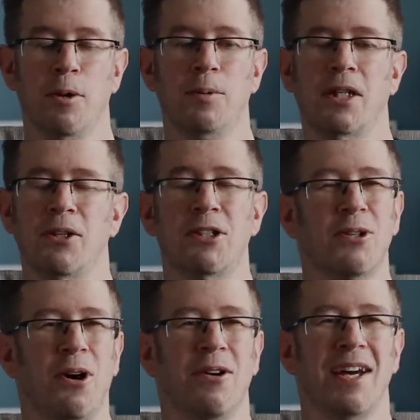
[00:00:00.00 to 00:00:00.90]
But because
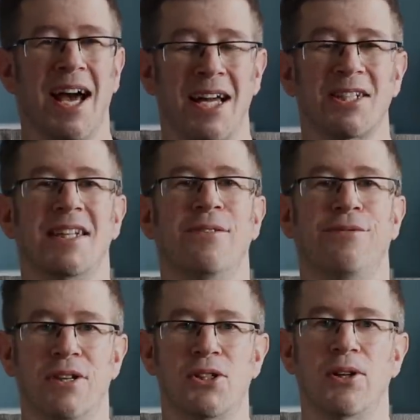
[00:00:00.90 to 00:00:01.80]
you can't actually
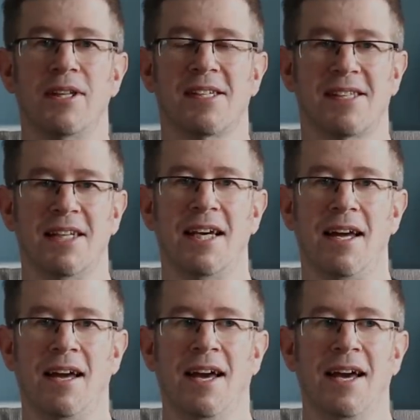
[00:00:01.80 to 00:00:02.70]
visually see
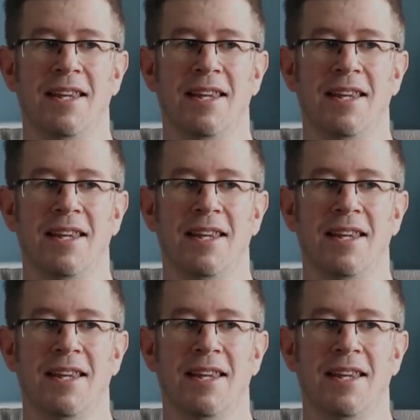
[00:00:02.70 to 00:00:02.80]
it,